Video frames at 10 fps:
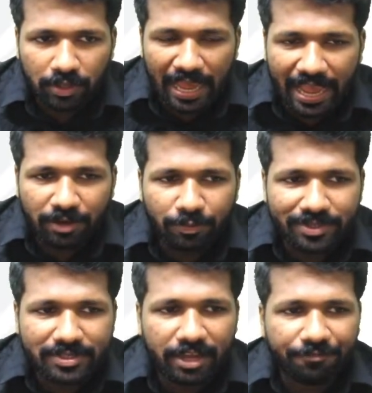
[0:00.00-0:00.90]
And
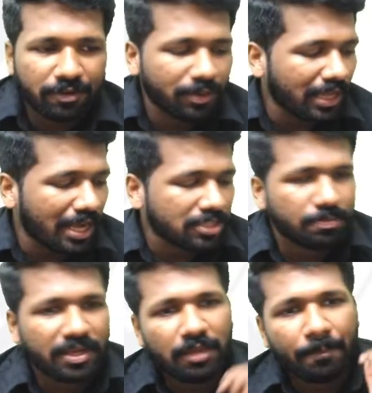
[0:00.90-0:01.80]
was left with as
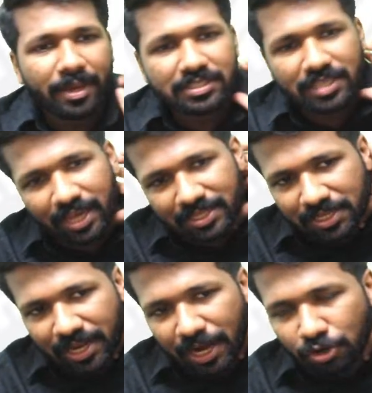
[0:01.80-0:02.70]
many paise as
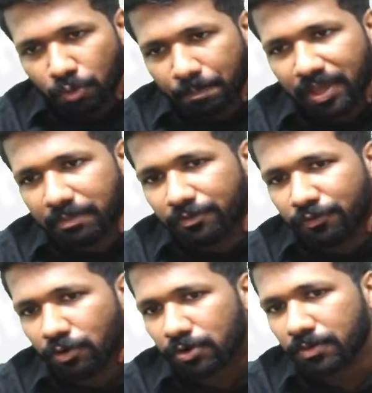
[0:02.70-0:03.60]
he had rupee
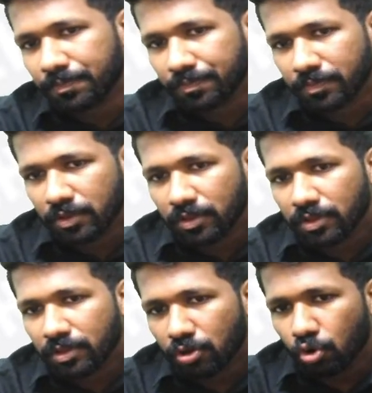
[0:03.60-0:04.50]
before.
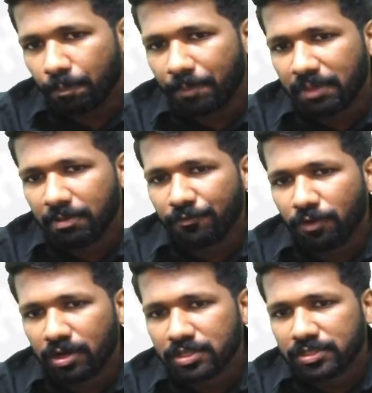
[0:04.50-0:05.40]
Rupee
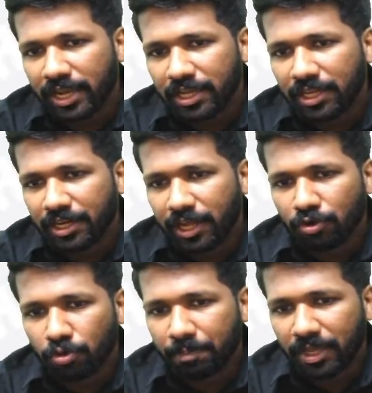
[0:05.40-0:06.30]
before is 99
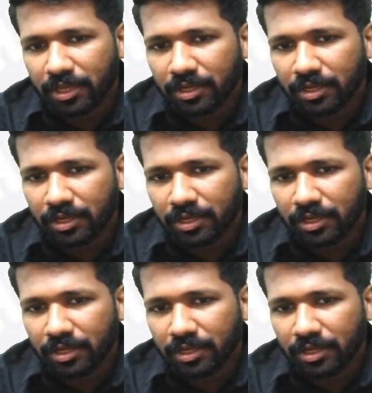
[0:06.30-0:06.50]
rupee.